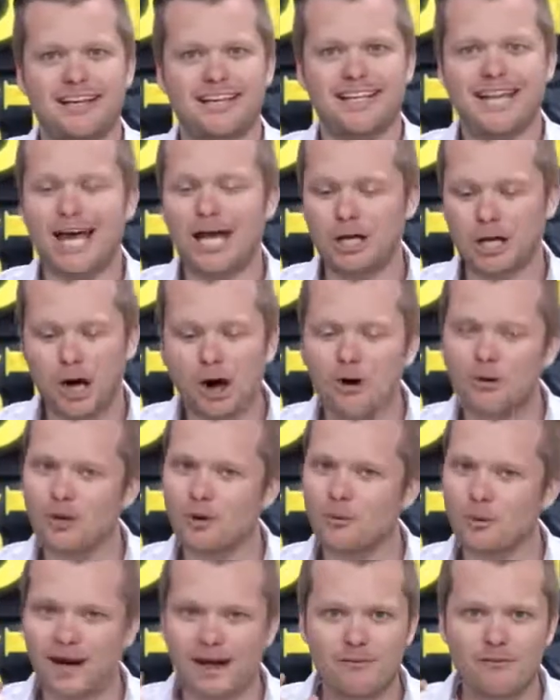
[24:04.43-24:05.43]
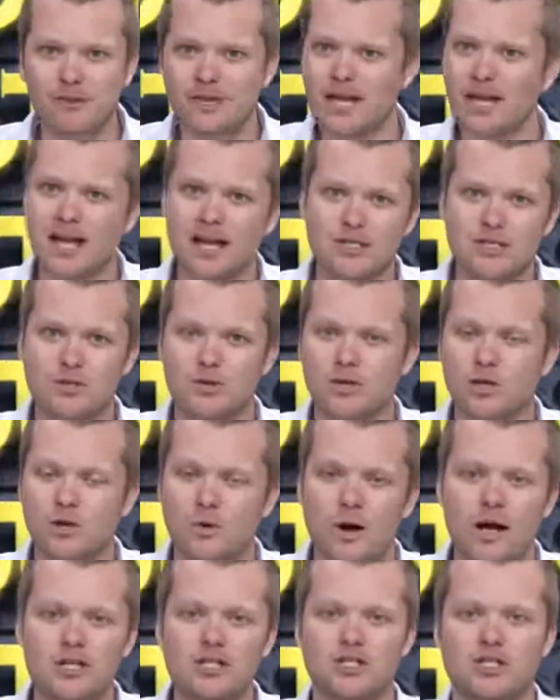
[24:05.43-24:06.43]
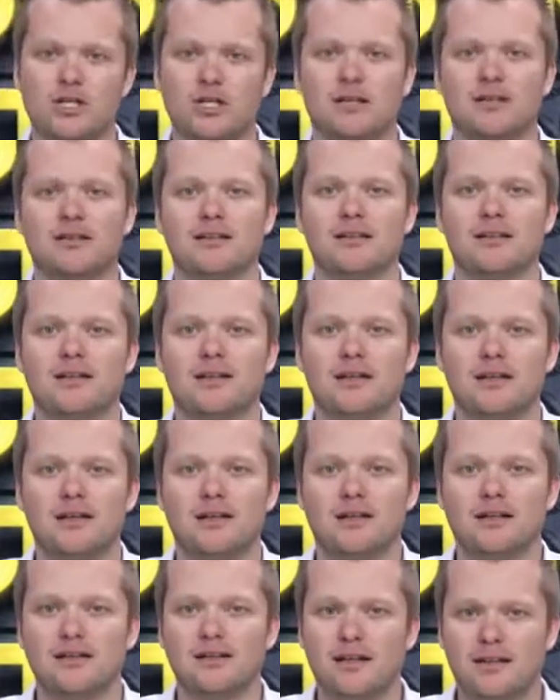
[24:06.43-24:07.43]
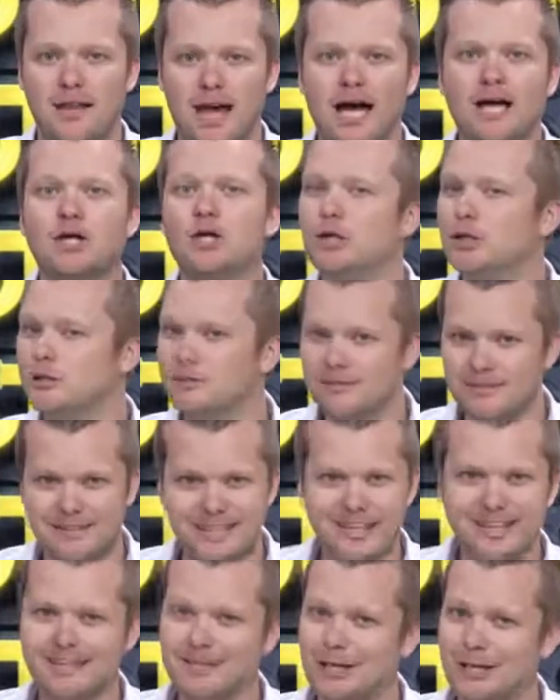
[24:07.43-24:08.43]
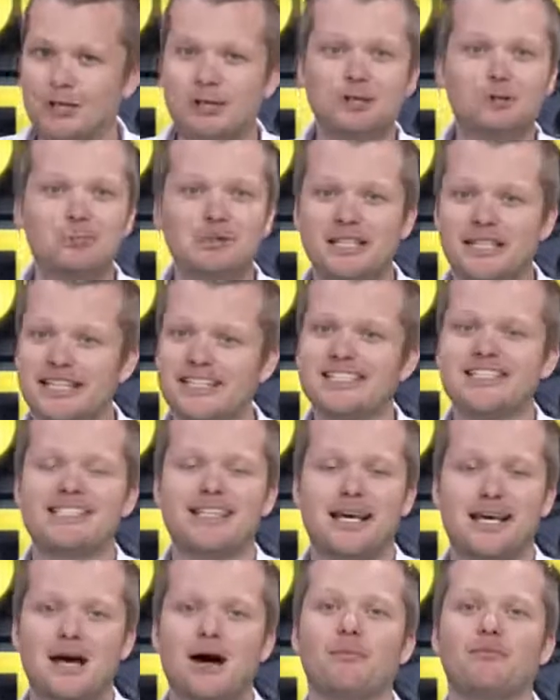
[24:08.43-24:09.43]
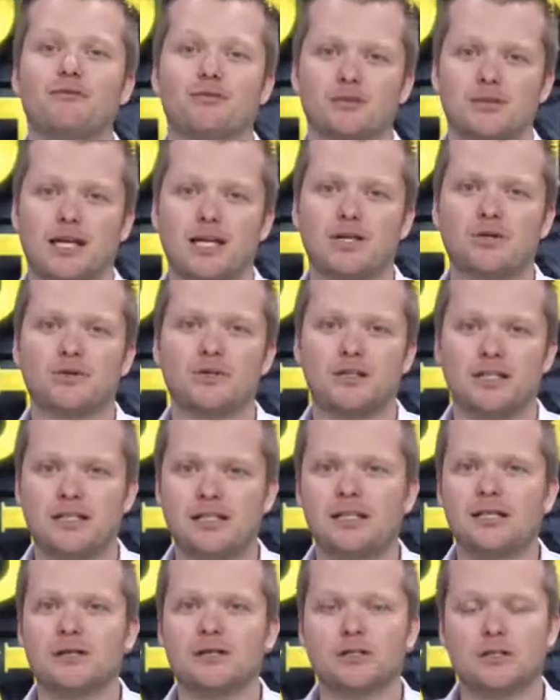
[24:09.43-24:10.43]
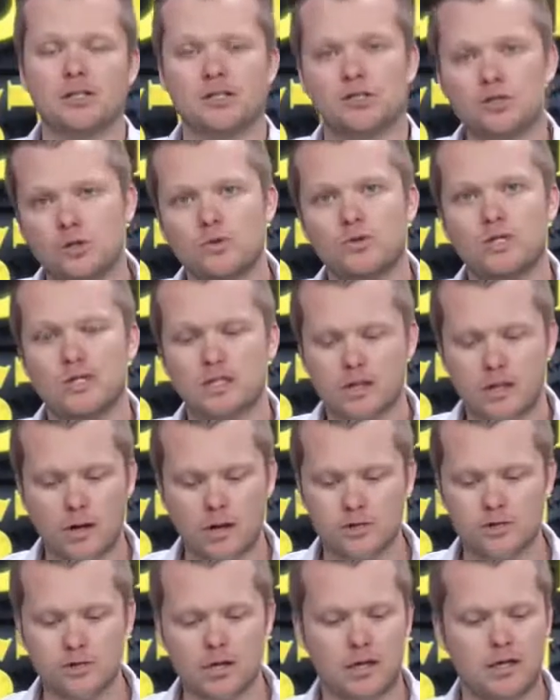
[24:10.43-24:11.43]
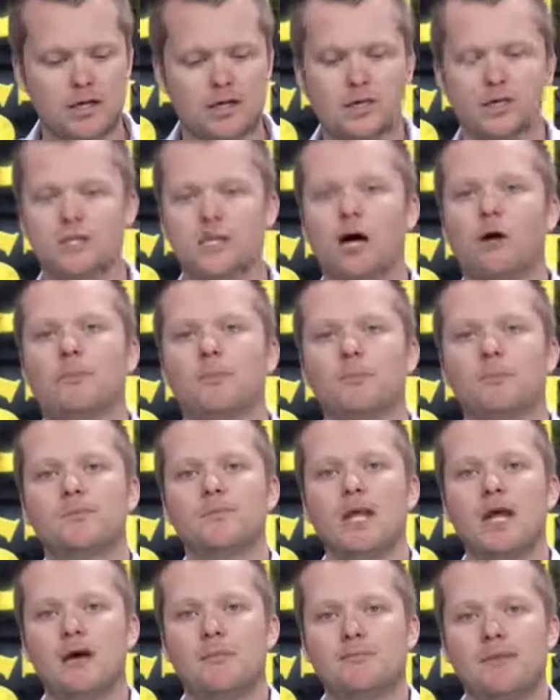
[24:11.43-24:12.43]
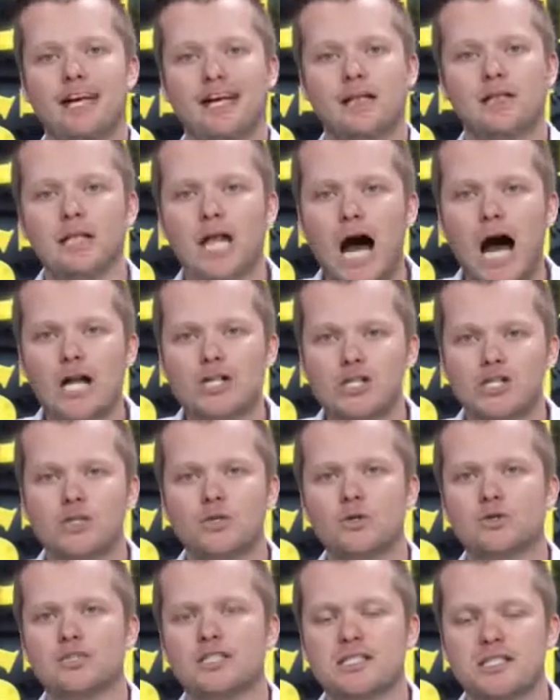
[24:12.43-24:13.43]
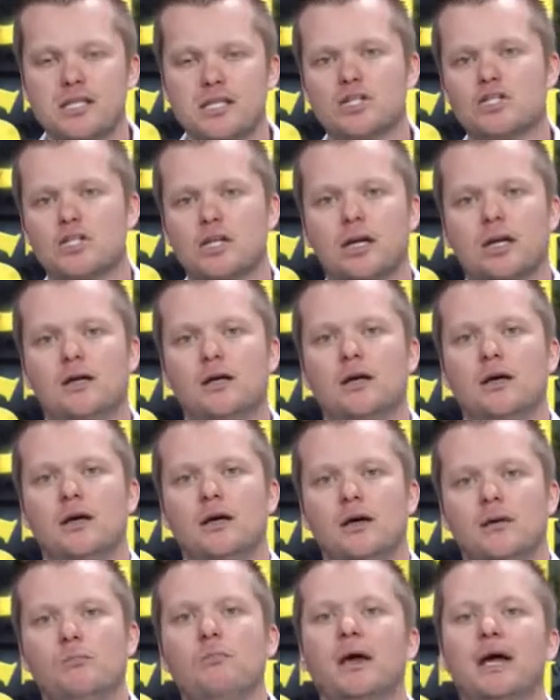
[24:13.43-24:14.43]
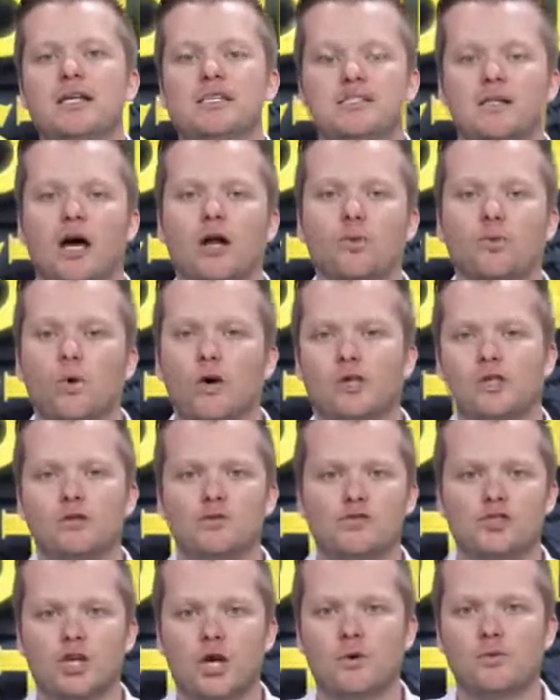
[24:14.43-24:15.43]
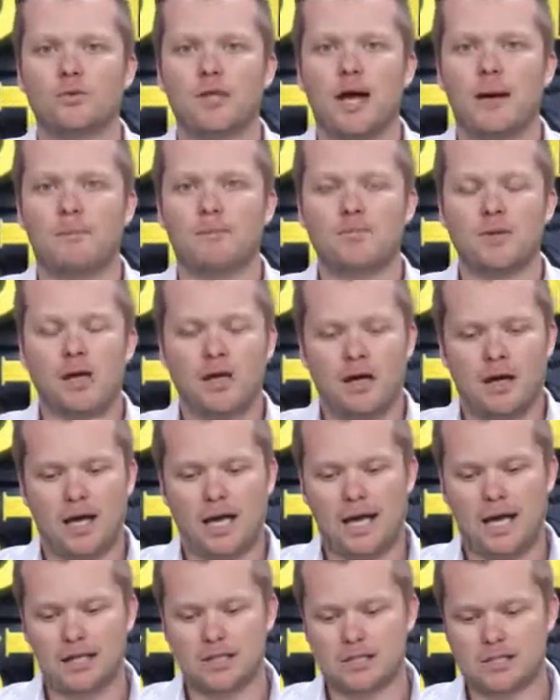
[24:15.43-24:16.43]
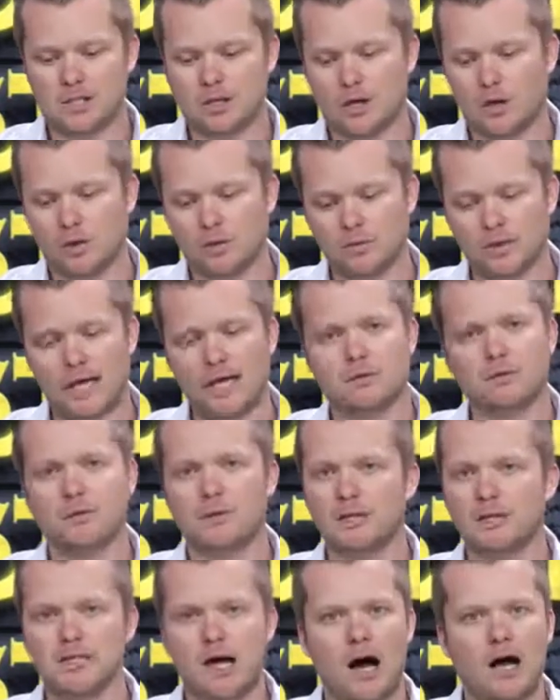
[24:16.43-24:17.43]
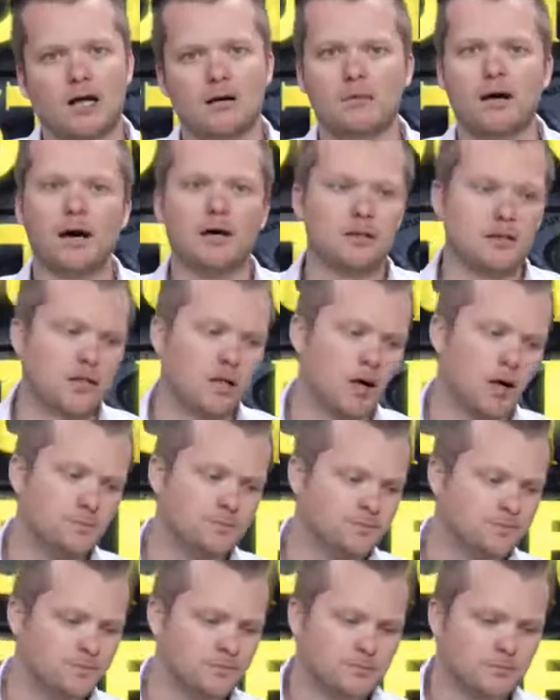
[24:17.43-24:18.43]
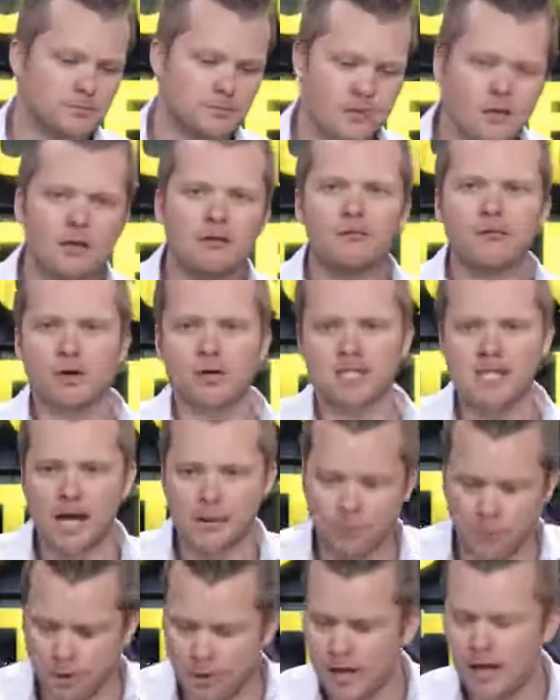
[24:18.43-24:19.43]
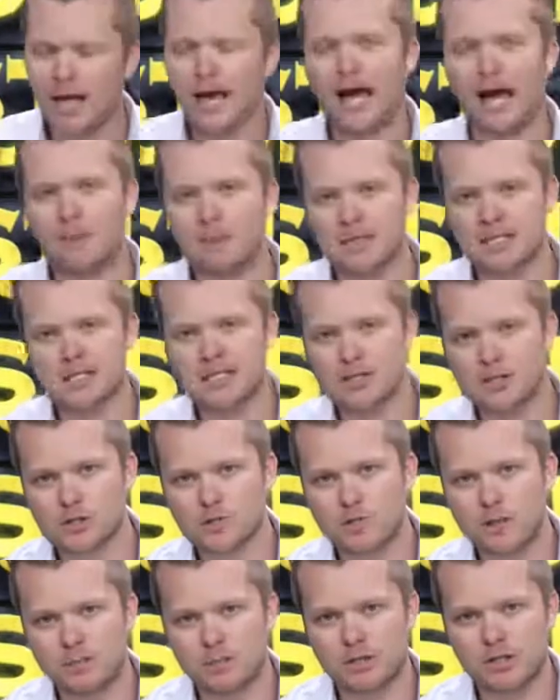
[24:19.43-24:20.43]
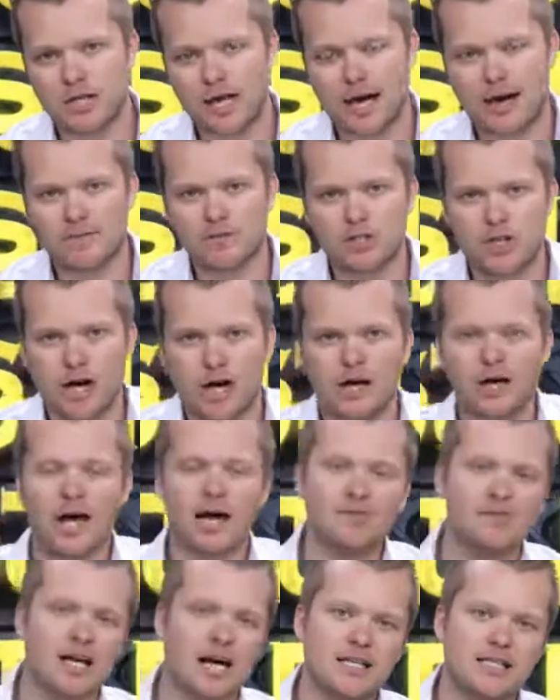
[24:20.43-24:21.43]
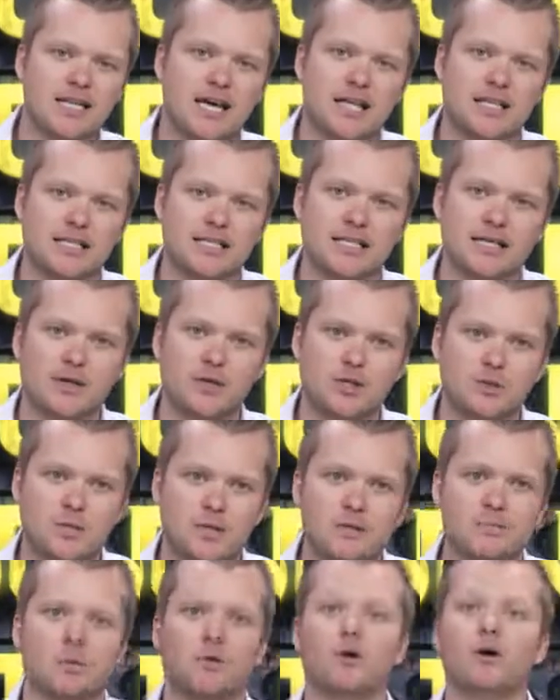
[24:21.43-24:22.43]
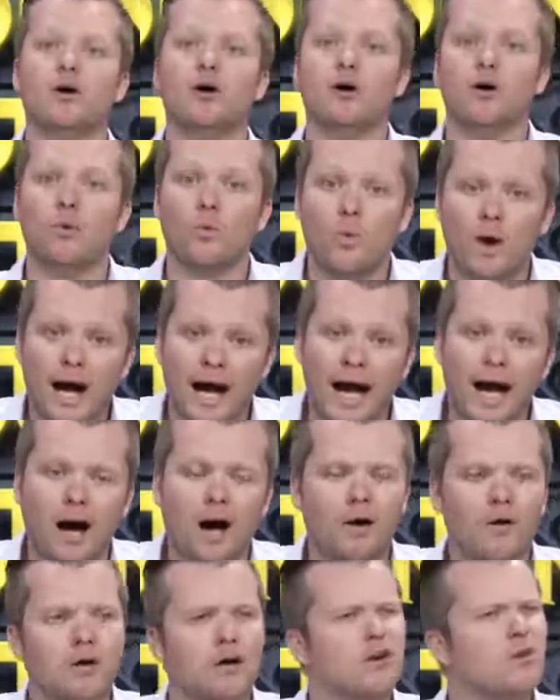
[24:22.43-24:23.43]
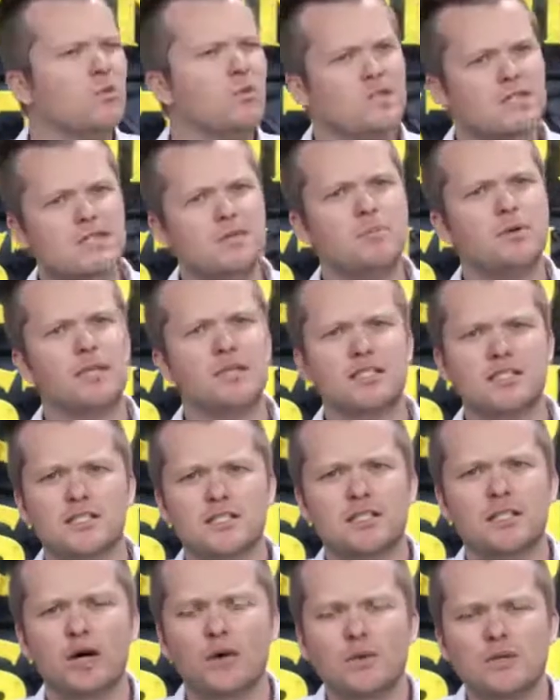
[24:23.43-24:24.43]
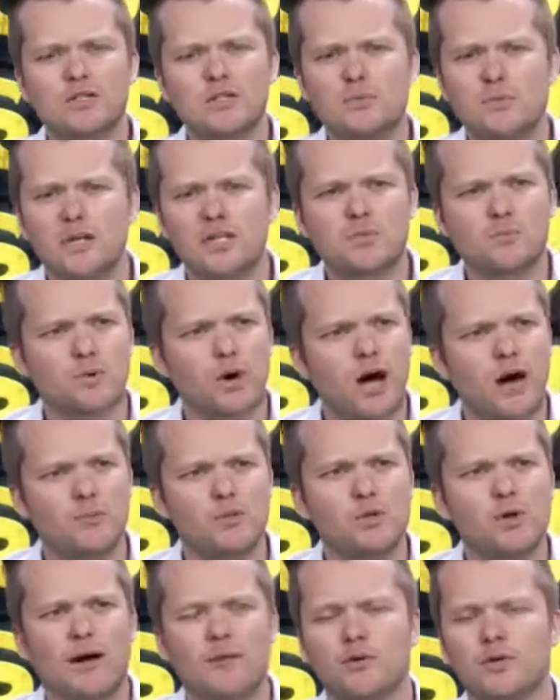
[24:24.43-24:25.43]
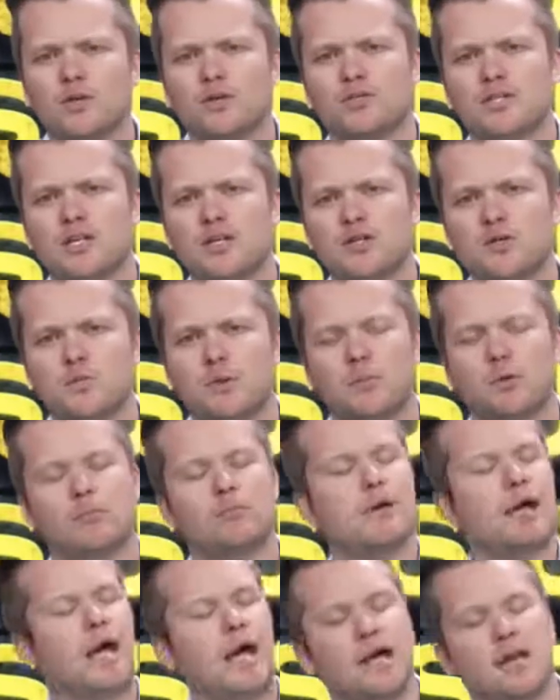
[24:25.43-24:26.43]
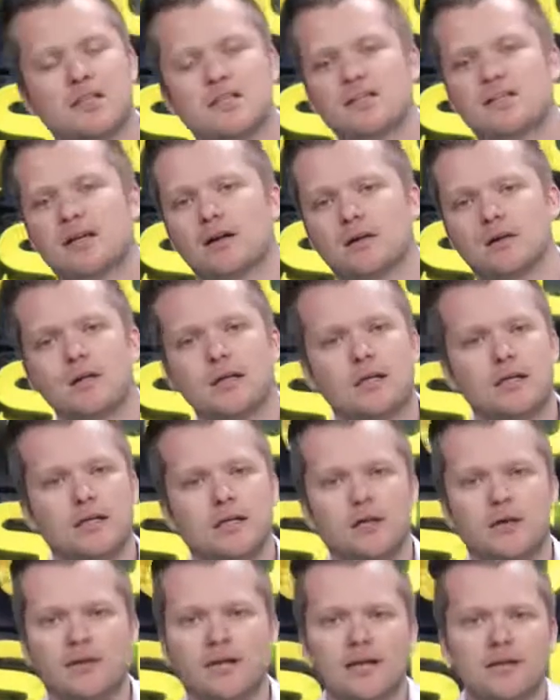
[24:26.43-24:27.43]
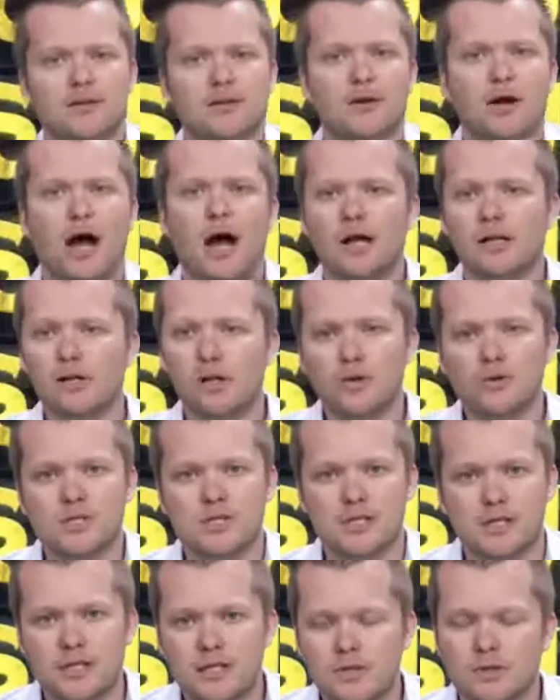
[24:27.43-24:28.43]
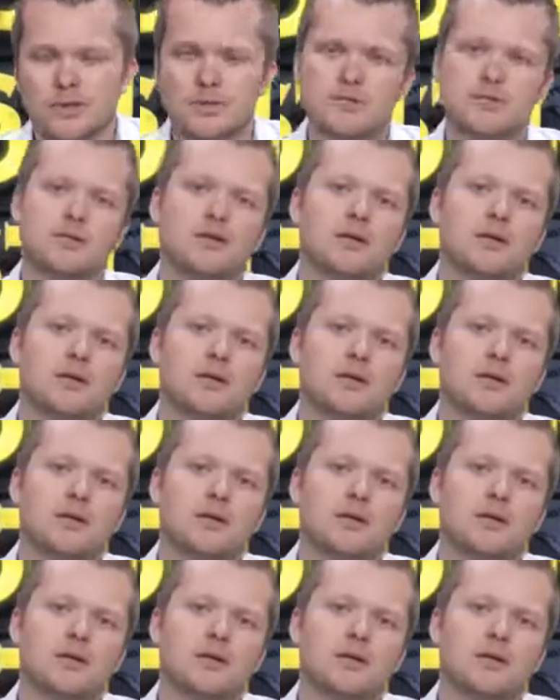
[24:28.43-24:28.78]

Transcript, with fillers: They know that whenever they answer a question, that, that could they, they could be getting set up for later in the deal and the truth is all you're trying to do is help them make a logical decision based on what you've shown them and so like when we talk about you know for example how many salespeople do you have john i've got 10 salespeople wow what's the biggest you know what's the biggest problem you have with your salespeople man it's their you know they, they're not closing deals